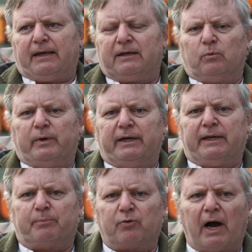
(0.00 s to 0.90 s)
didn't win
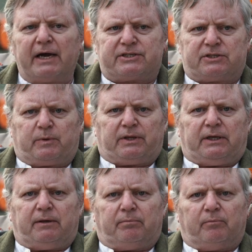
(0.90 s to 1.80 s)
any prizes with
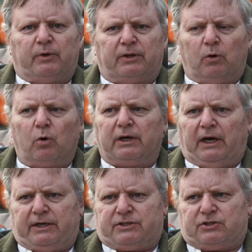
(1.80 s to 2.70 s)
the
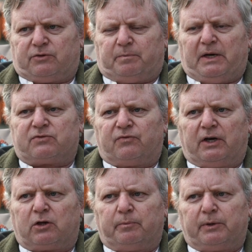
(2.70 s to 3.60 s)
organizers as best
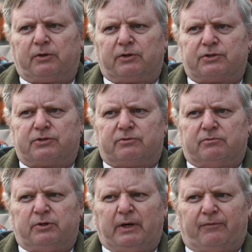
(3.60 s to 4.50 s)
vehicle, because
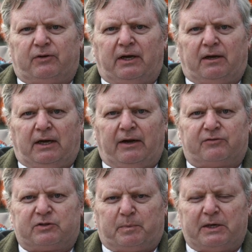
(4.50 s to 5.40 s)
you have to
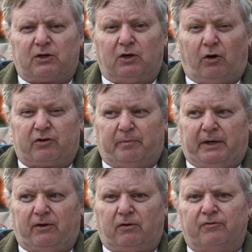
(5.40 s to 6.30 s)
have spent a lot of
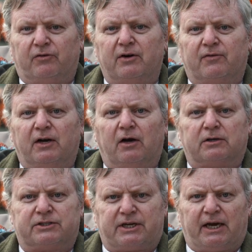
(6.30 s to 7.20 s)
money on a very, very
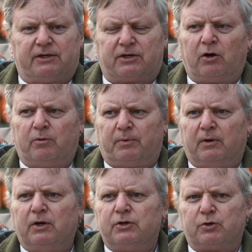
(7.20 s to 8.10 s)
large stand to hope
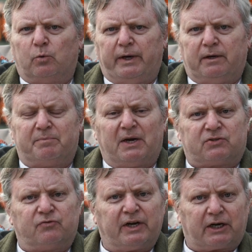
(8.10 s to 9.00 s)
to win
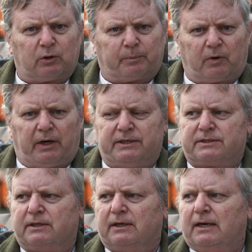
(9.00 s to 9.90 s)
best vehicle prize.